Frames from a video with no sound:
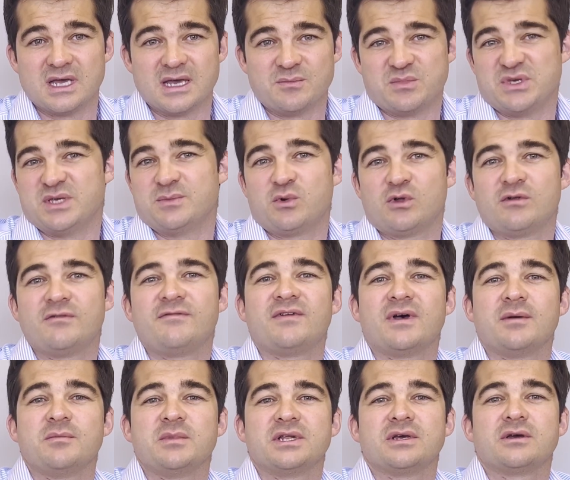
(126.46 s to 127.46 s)
people
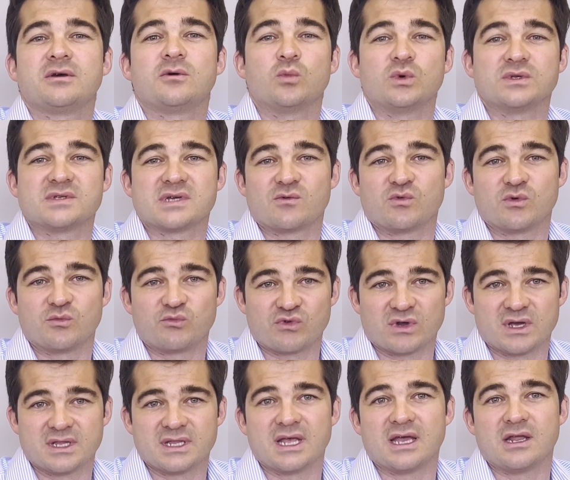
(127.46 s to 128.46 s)
familiar with our
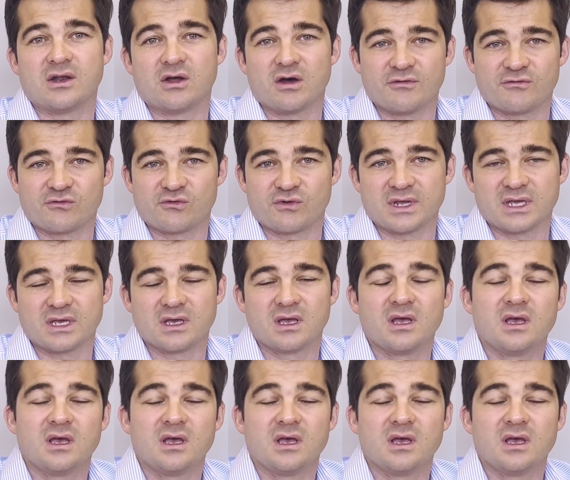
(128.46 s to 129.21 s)
brand and offering.